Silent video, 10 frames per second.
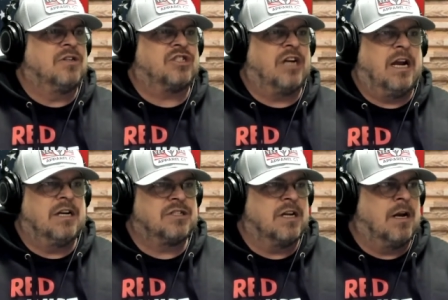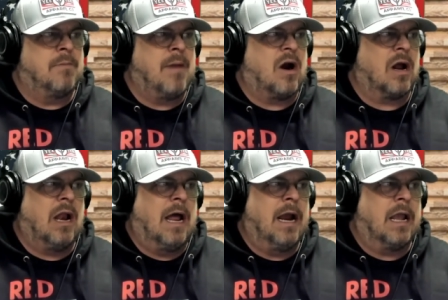changed in America
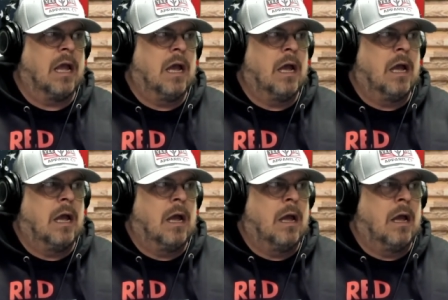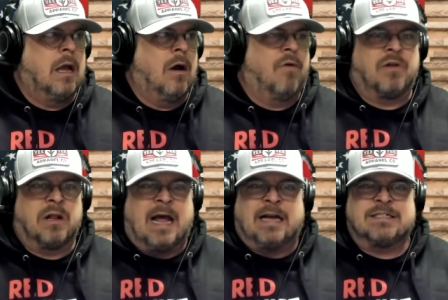like over the
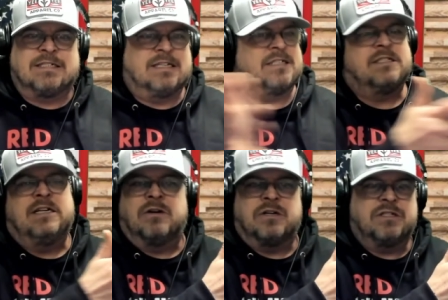last 6 years,